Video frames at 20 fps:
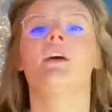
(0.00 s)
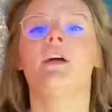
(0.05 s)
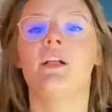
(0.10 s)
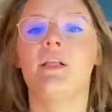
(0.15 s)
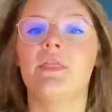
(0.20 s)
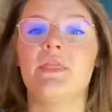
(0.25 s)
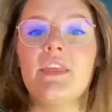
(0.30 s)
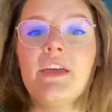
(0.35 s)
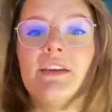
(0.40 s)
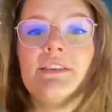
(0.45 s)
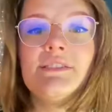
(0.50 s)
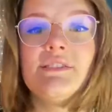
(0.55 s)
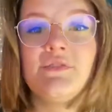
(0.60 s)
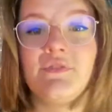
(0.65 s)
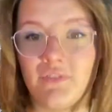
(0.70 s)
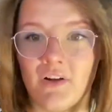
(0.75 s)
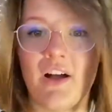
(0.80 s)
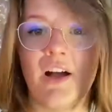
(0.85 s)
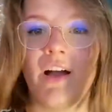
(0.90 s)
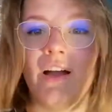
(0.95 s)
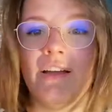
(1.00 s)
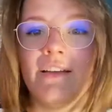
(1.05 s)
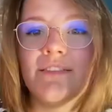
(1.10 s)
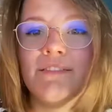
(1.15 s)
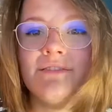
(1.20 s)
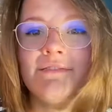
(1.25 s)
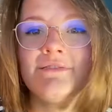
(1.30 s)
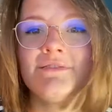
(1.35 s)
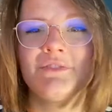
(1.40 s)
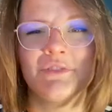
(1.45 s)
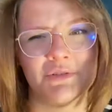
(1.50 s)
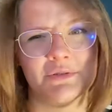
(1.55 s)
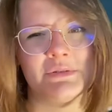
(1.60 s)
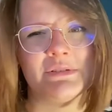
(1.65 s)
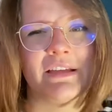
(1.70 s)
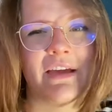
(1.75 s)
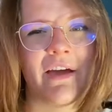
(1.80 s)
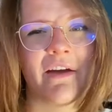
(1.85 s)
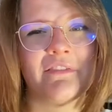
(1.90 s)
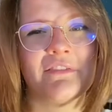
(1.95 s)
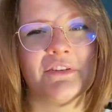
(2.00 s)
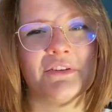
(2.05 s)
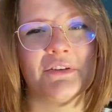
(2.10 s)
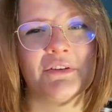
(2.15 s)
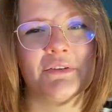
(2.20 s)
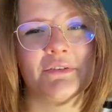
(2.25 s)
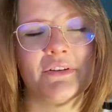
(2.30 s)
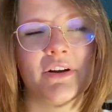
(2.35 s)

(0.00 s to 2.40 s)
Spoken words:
This fine Tuesday afternoon.